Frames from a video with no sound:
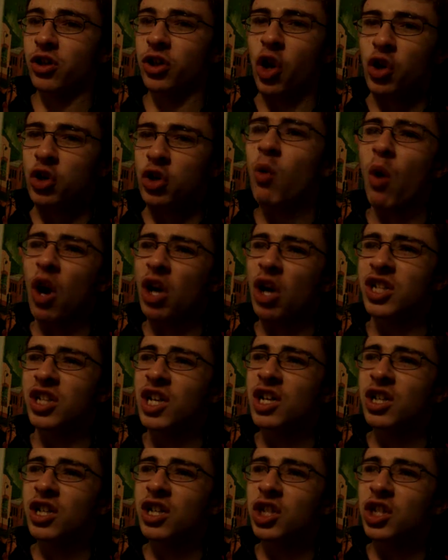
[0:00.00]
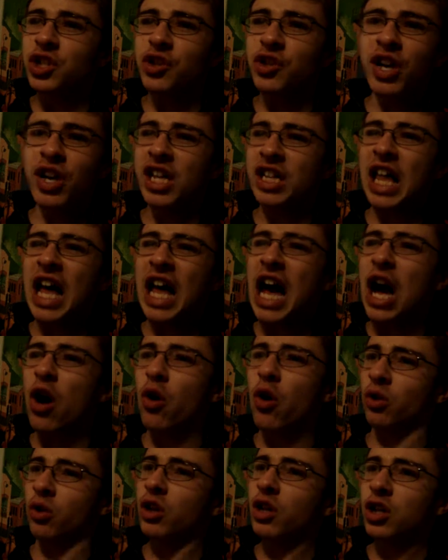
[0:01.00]
No, you aren't. You're a
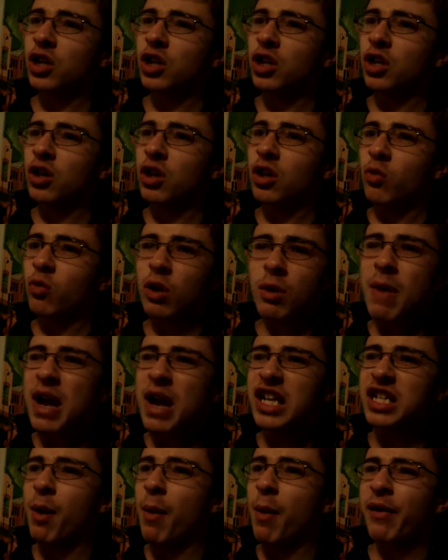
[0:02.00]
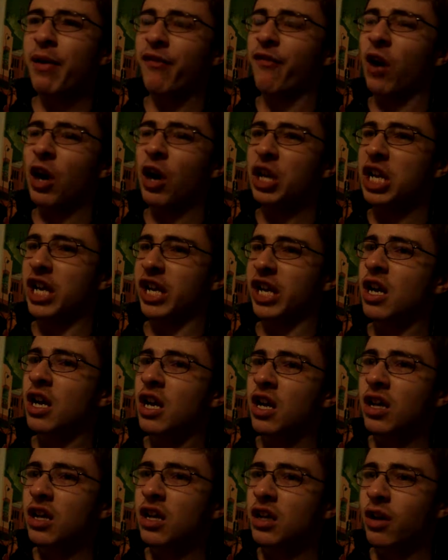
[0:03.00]
clown. We're meant to be funny.
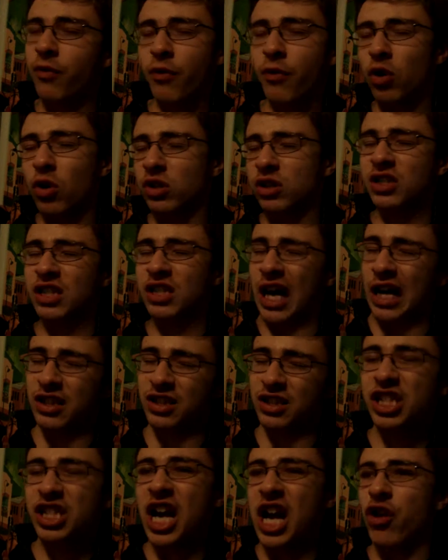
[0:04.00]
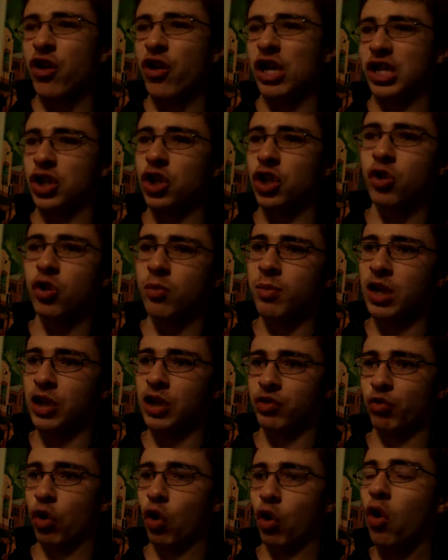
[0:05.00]
Of course, yeah, scary too,
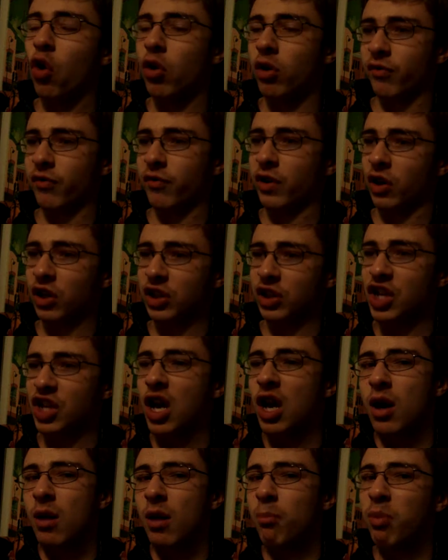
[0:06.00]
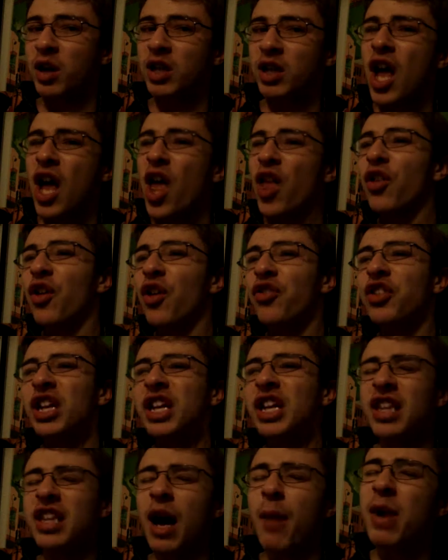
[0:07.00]
because we're horror villains. But the
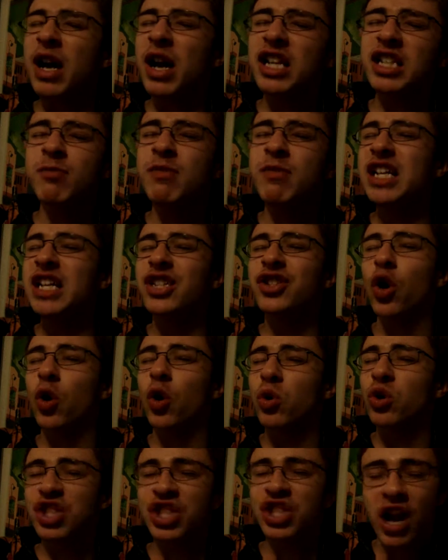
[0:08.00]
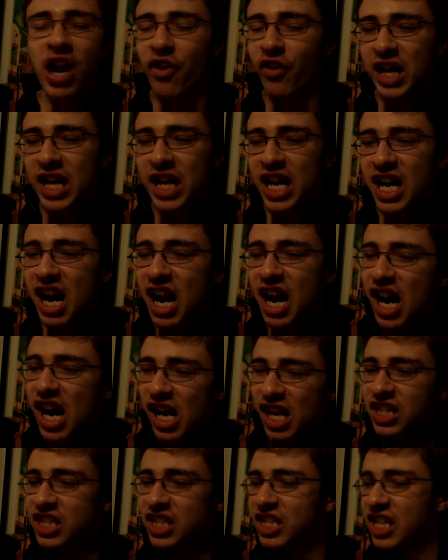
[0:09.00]
thing that makes me so scary
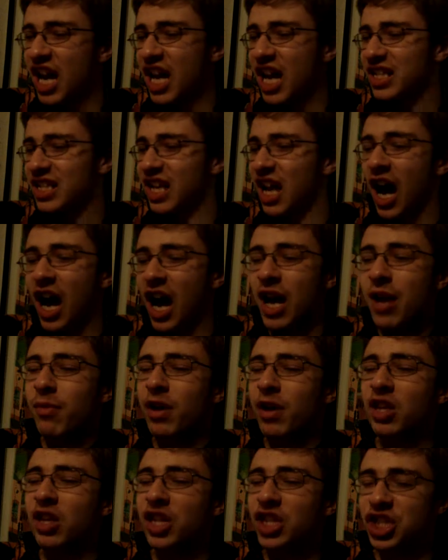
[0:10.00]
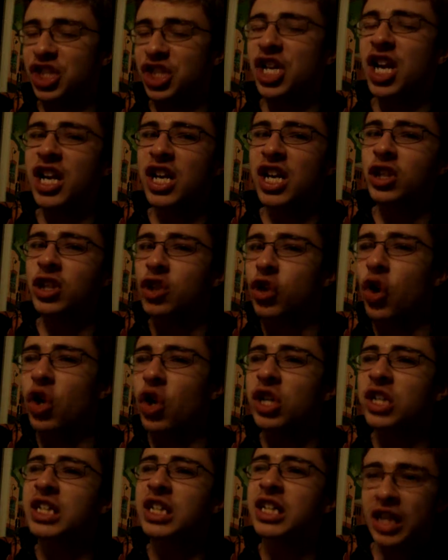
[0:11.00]
is that I'm a legit
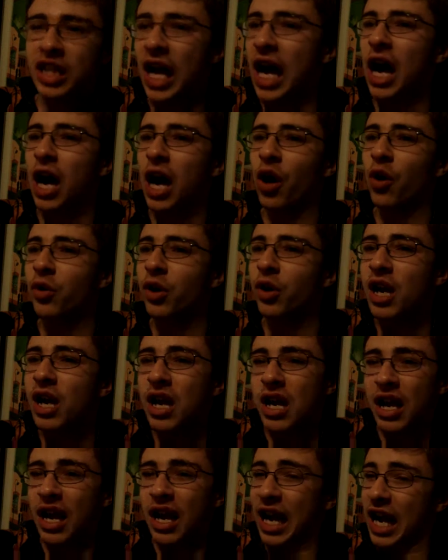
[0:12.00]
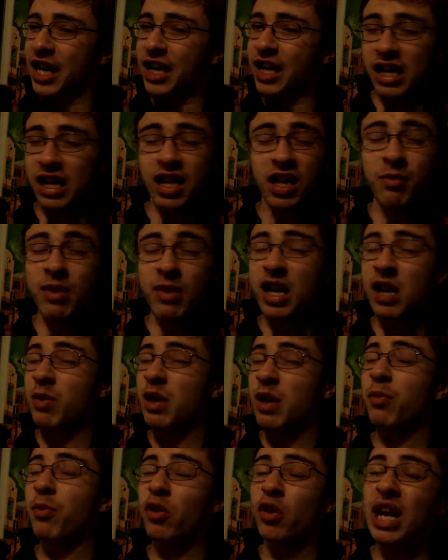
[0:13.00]
good clown, and I can make
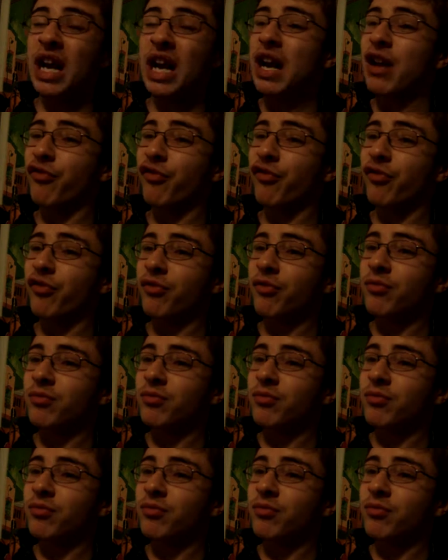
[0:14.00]
people laugh.